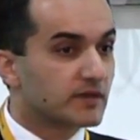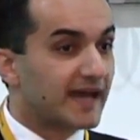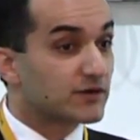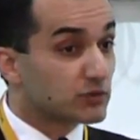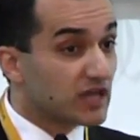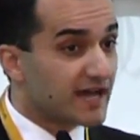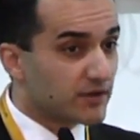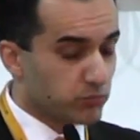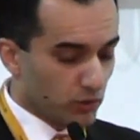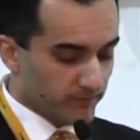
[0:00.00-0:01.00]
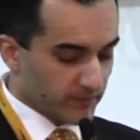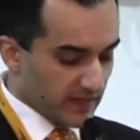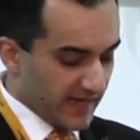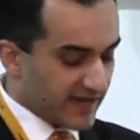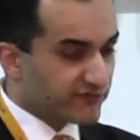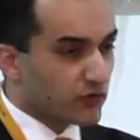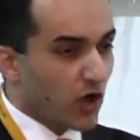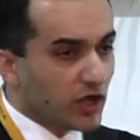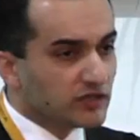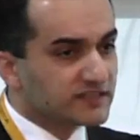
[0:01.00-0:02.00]
and reliable. And for
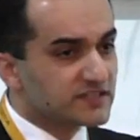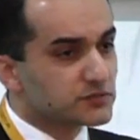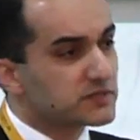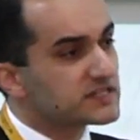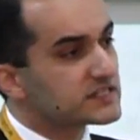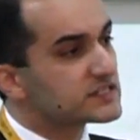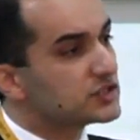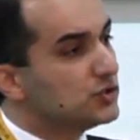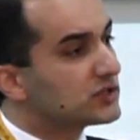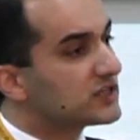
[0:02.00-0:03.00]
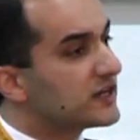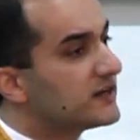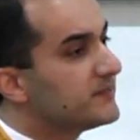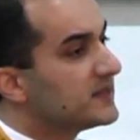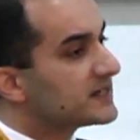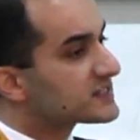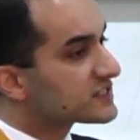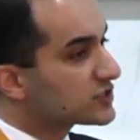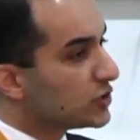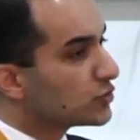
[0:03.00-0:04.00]
all of these reasons, nuclear
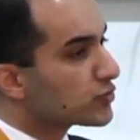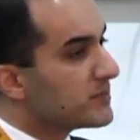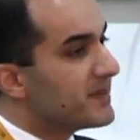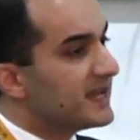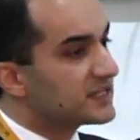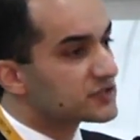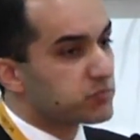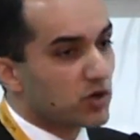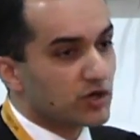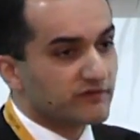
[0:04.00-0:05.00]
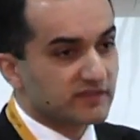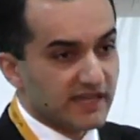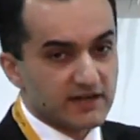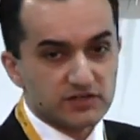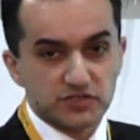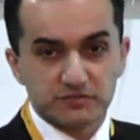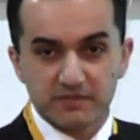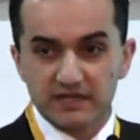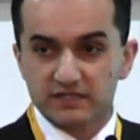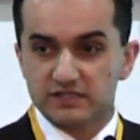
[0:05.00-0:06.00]
still remains part of the energy
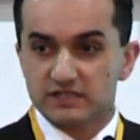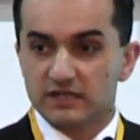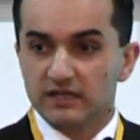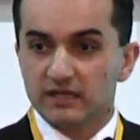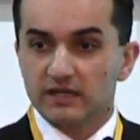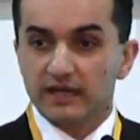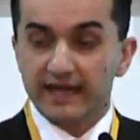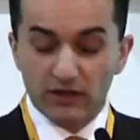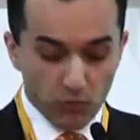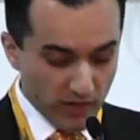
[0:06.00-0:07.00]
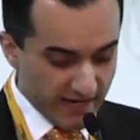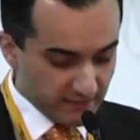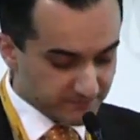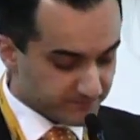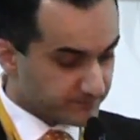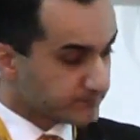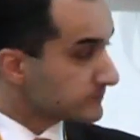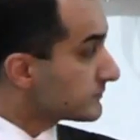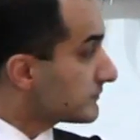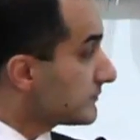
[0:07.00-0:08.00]
mix in a way
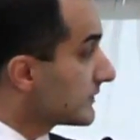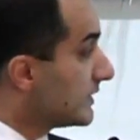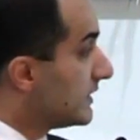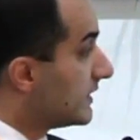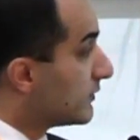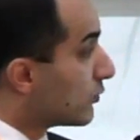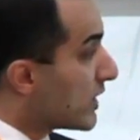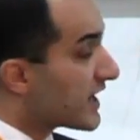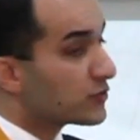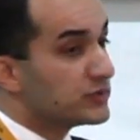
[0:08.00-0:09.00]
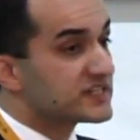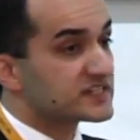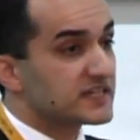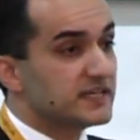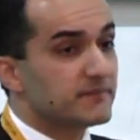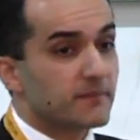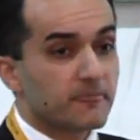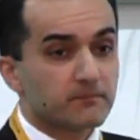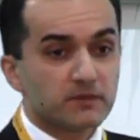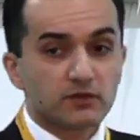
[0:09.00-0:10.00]
where we see
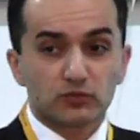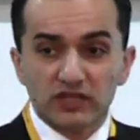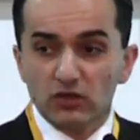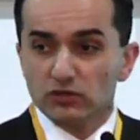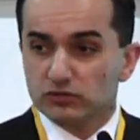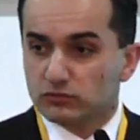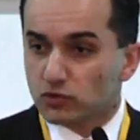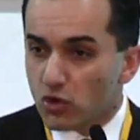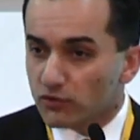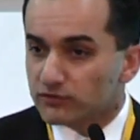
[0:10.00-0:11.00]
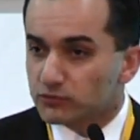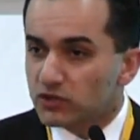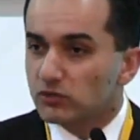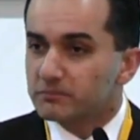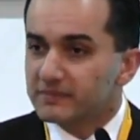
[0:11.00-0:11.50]
real growth, real